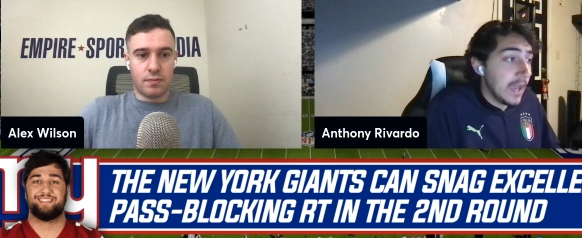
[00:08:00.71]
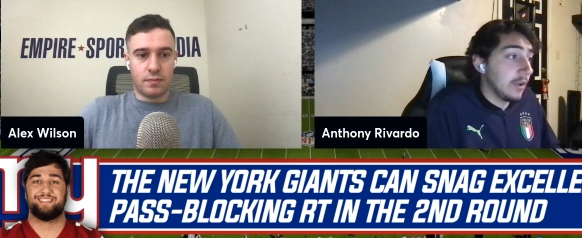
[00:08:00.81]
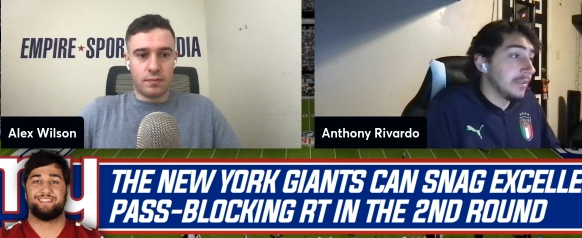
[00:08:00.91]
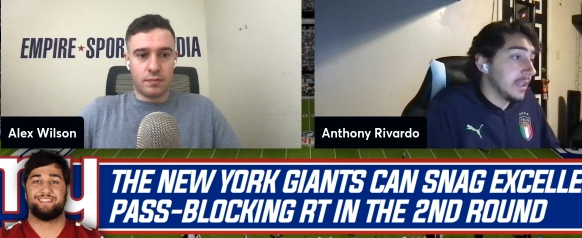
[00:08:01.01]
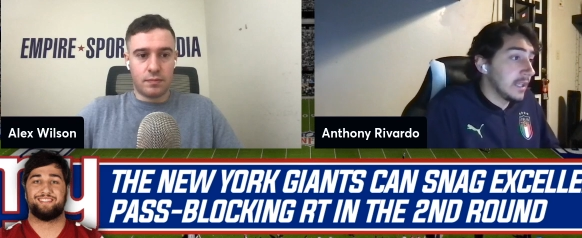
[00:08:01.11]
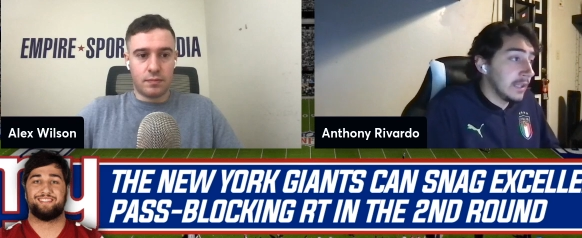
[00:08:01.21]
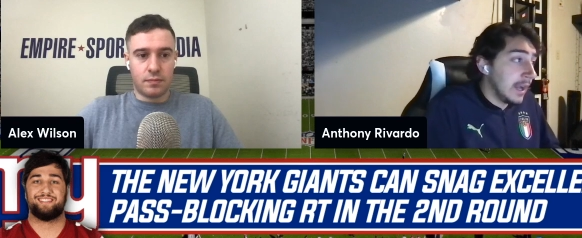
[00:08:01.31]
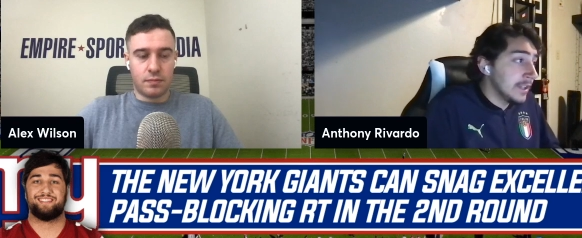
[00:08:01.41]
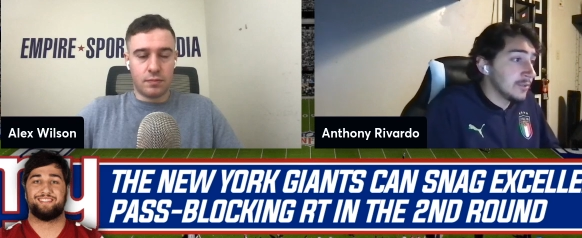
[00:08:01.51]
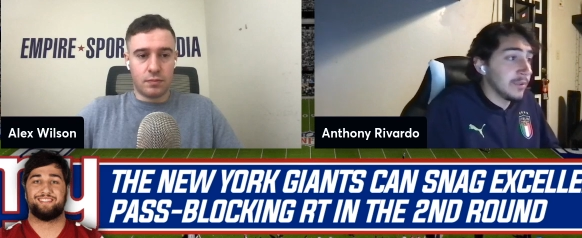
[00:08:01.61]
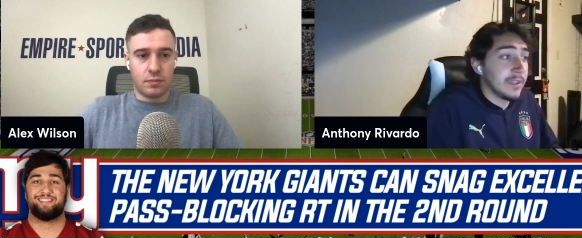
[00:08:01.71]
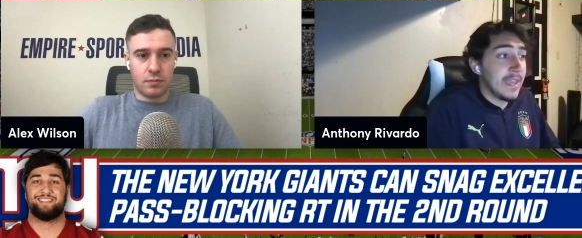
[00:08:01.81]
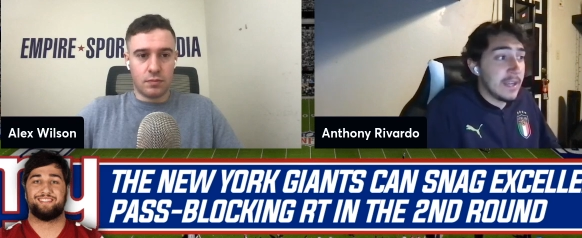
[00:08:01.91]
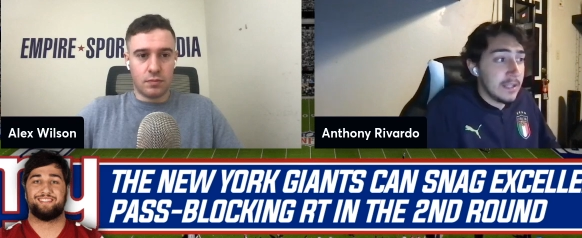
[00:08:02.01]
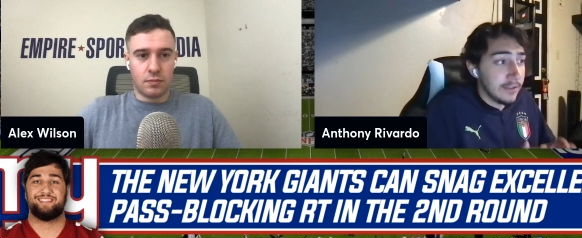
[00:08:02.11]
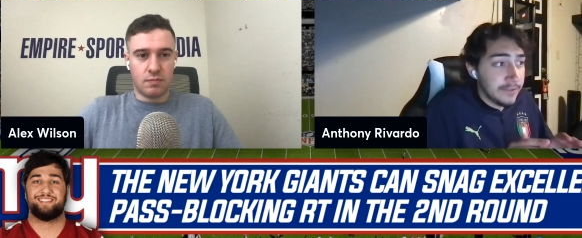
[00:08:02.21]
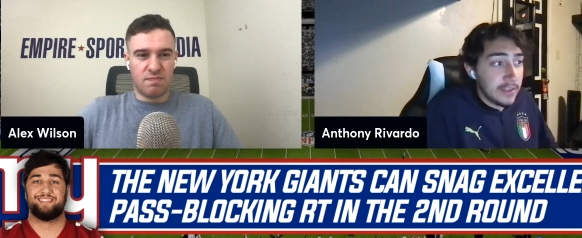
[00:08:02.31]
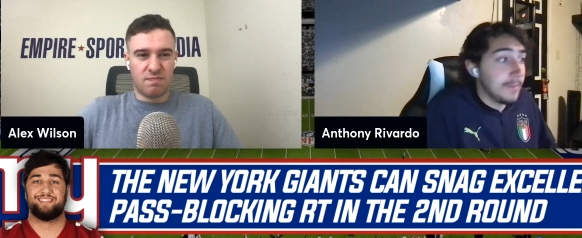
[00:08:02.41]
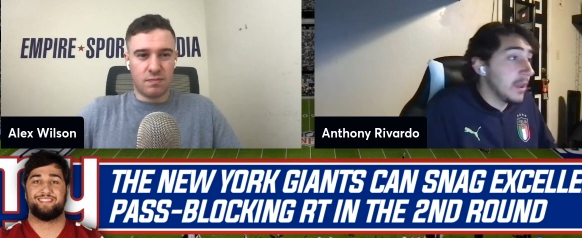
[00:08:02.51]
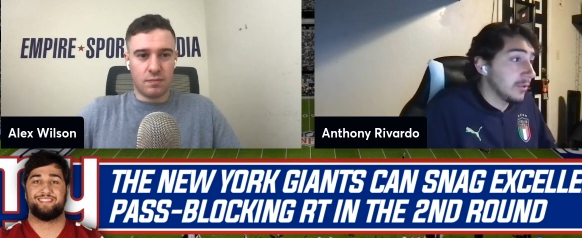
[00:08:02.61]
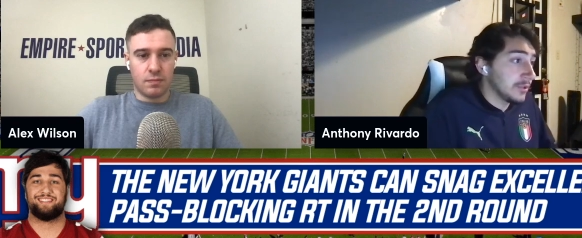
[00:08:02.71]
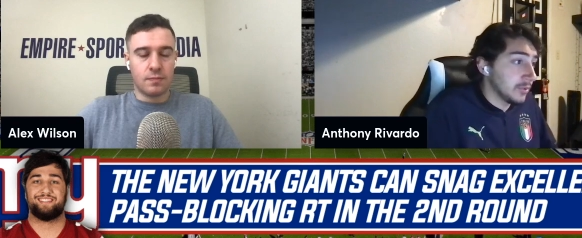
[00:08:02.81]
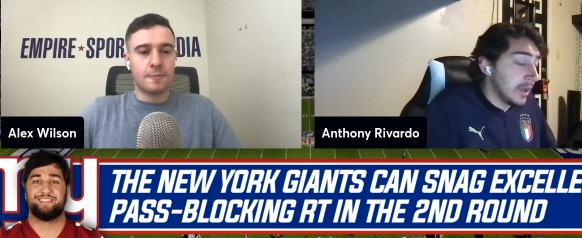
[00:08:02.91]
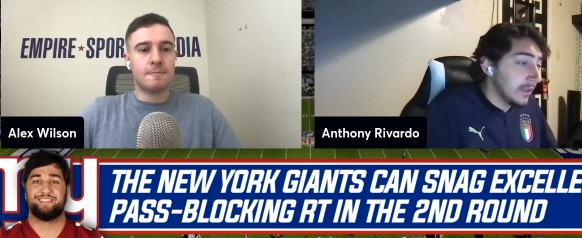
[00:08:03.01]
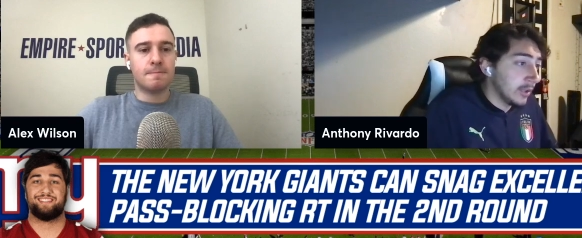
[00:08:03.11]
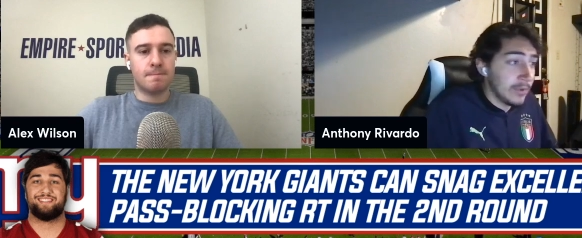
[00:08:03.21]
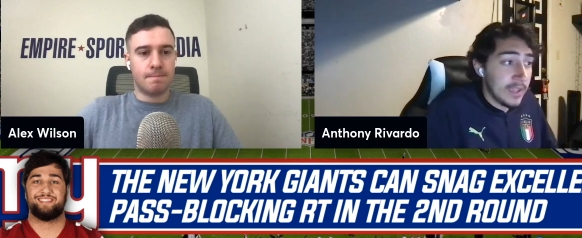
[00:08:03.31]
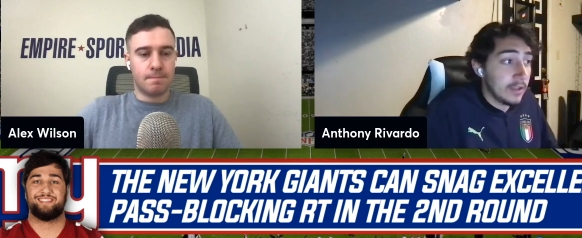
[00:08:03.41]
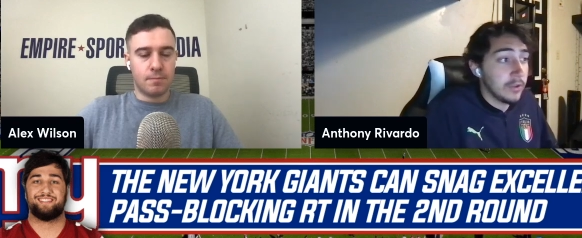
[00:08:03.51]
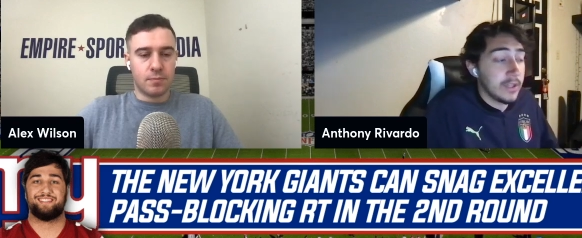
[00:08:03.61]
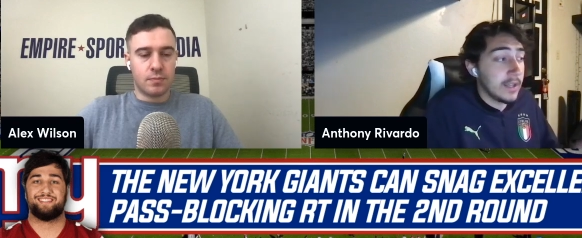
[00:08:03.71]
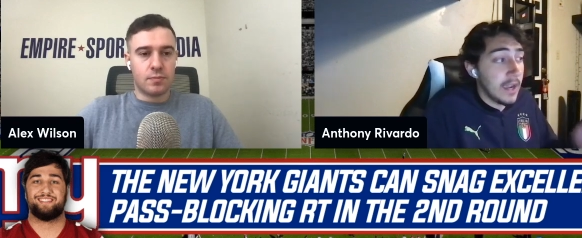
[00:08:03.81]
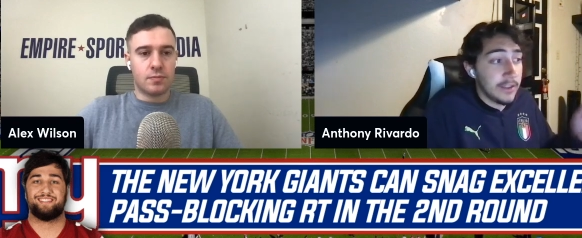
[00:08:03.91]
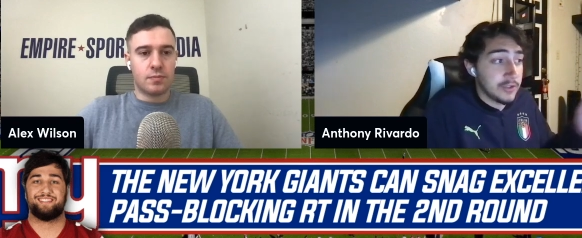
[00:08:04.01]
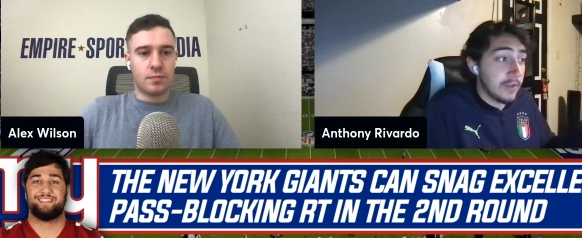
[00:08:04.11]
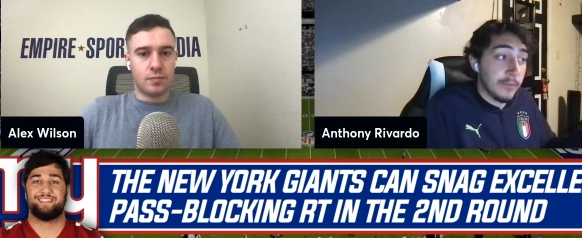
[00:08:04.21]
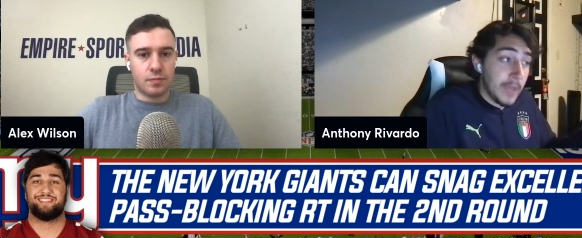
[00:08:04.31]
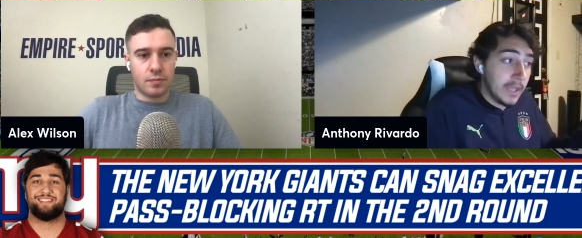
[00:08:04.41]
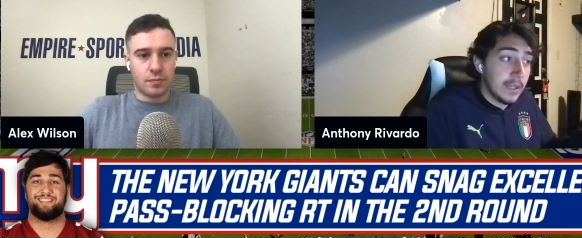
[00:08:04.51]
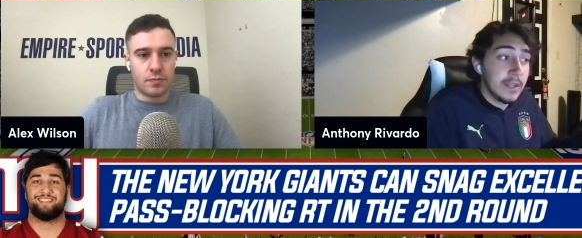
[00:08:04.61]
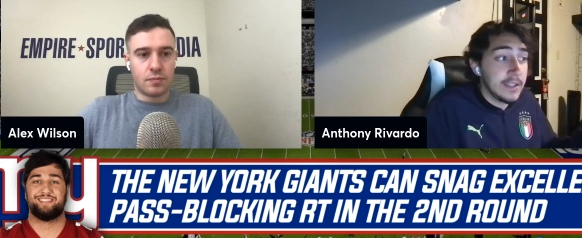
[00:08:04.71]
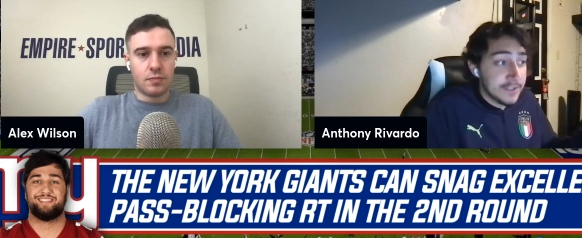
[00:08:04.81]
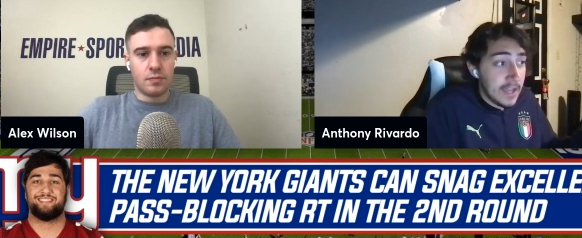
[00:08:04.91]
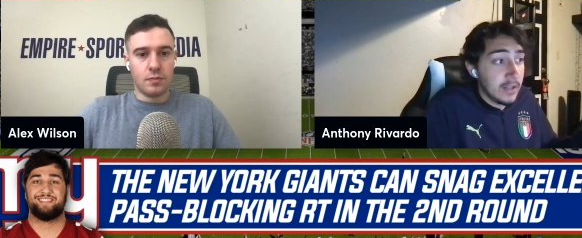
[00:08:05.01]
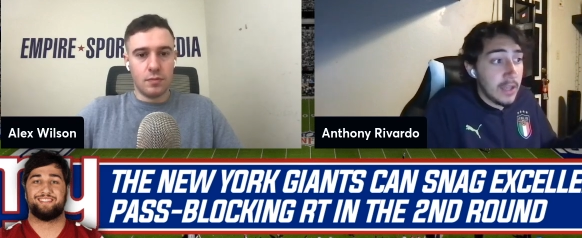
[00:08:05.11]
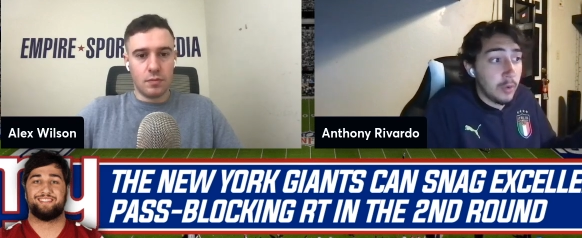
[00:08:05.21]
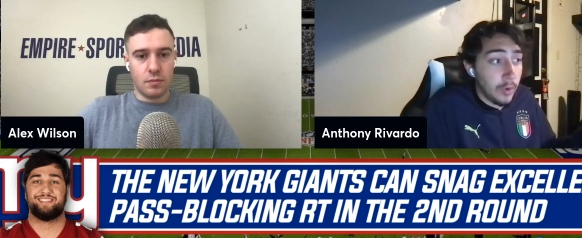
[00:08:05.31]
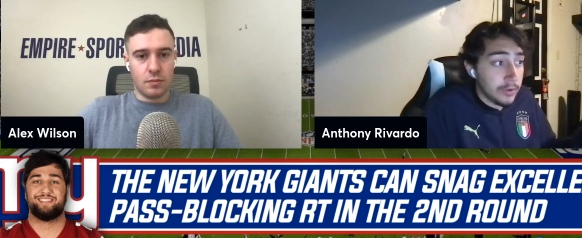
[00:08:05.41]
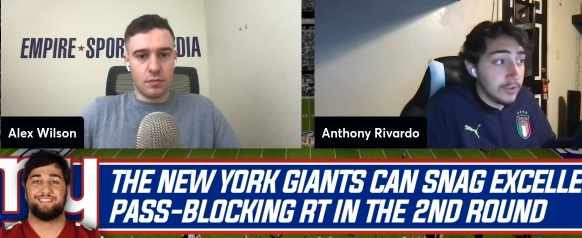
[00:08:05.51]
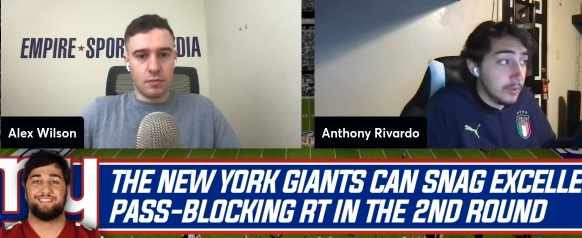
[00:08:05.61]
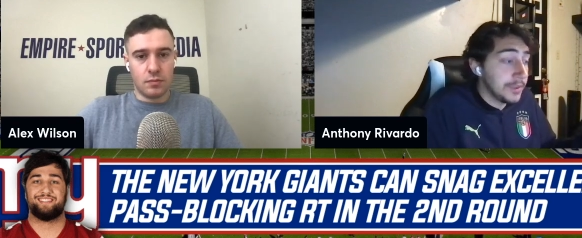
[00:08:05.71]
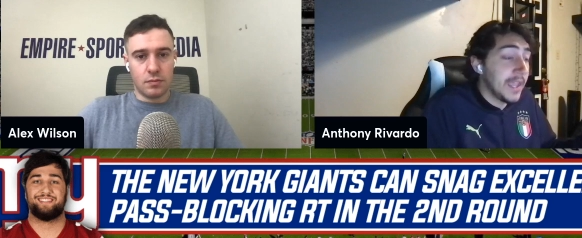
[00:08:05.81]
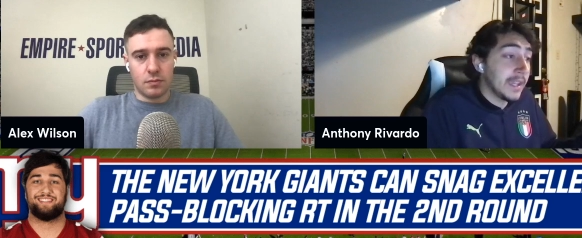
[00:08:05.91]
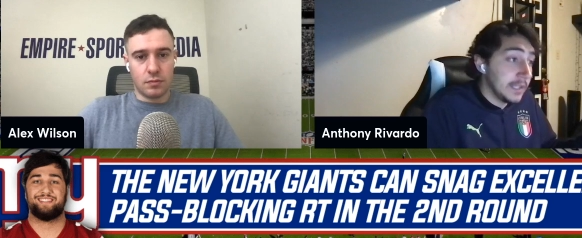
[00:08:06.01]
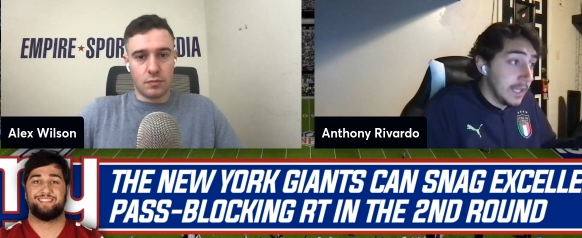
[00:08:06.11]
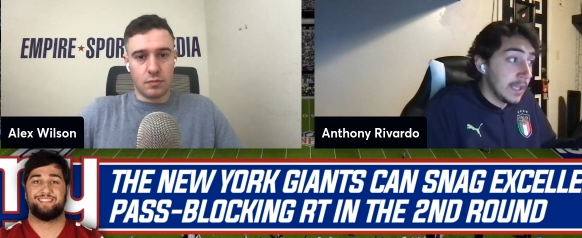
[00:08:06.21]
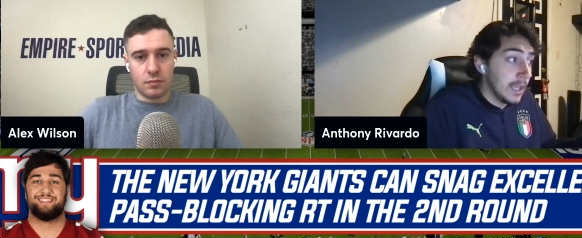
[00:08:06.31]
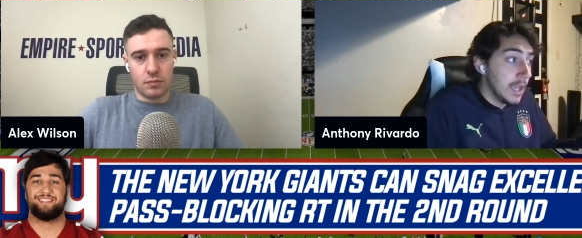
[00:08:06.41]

Speaker 1: I don't think it lies with getting the fundamentals right. Like we take a look at a guy like Trevor Penning, he's got a lot of work to do with technique.